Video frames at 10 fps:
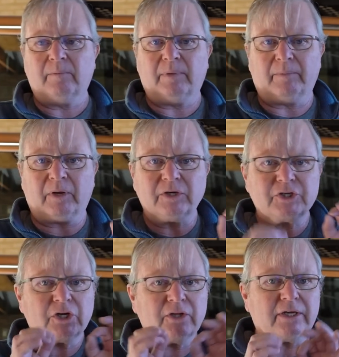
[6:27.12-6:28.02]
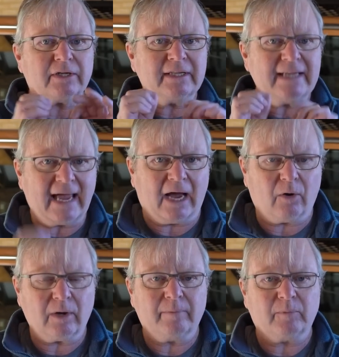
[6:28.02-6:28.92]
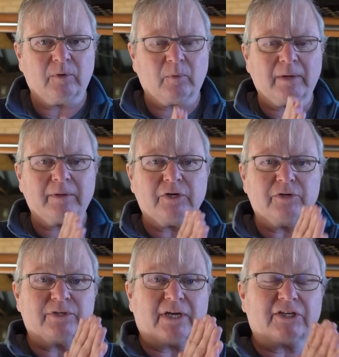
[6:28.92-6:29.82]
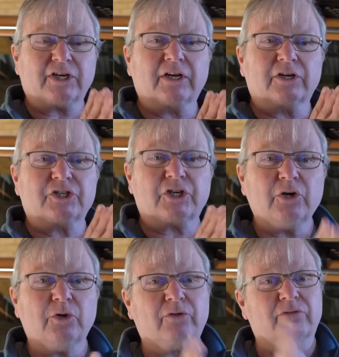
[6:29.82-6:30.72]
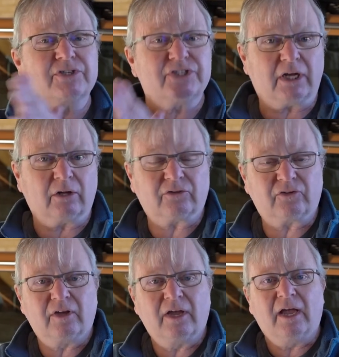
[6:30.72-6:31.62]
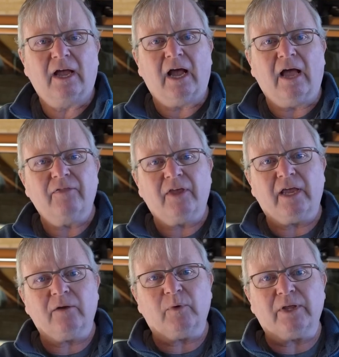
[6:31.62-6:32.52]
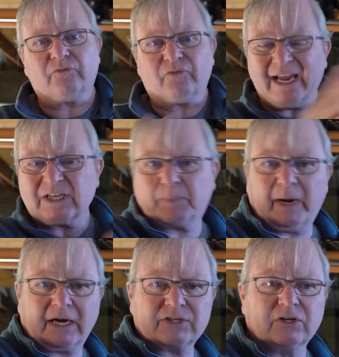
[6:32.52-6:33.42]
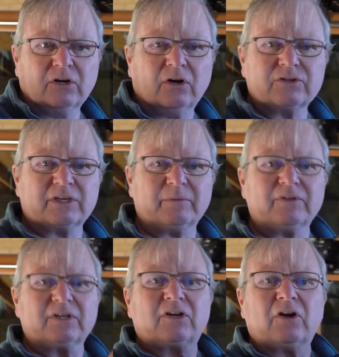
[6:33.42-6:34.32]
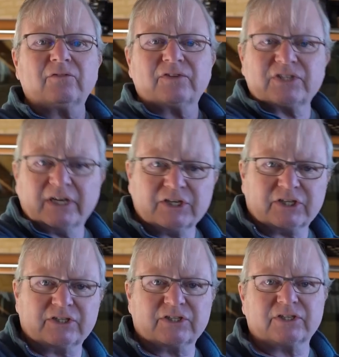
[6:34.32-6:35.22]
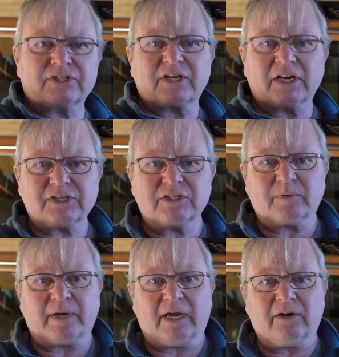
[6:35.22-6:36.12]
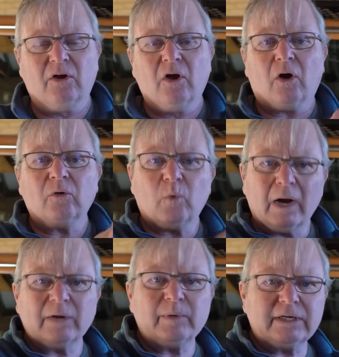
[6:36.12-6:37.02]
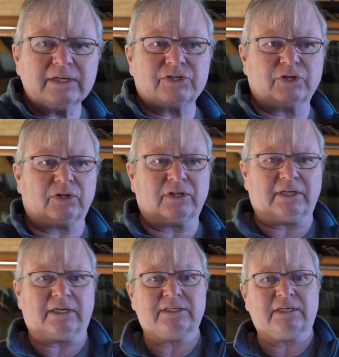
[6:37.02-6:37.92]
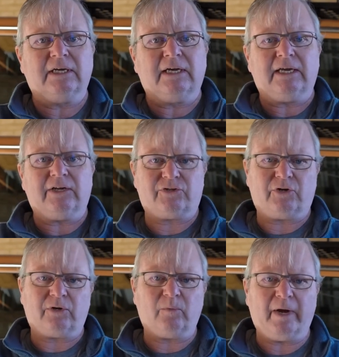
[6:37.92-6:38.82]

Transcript: But I'm not going to show that now. What I'm going to do is actually going to show you the result, and then with flashbacks on some of the conversations and discussions we had on why we did certain things in a certain